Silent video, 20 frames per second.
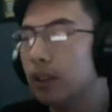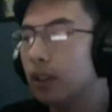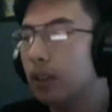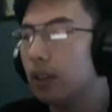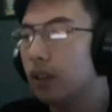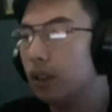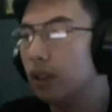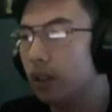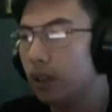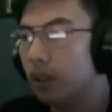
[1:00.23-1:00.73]

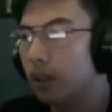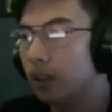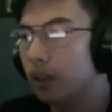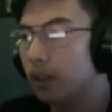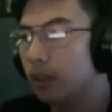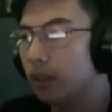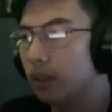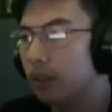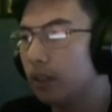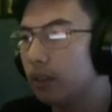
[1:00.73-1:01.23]

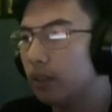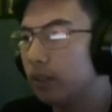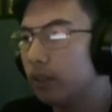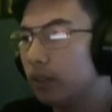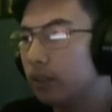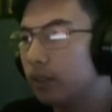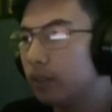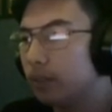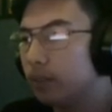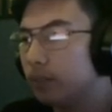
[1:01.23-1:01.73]

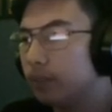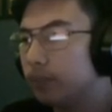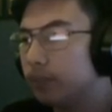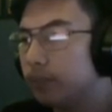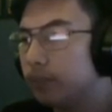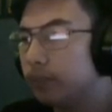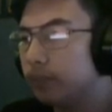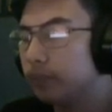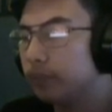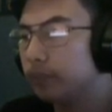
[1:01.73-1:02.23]

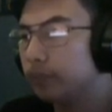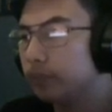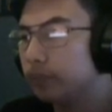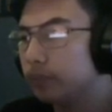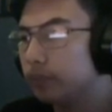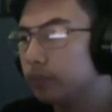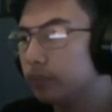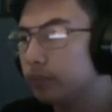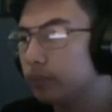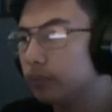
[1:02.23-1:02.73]

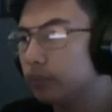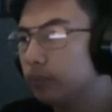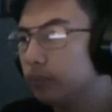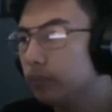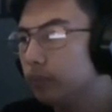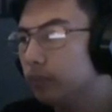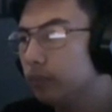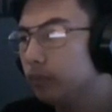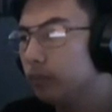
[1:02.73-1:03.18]
[no speech]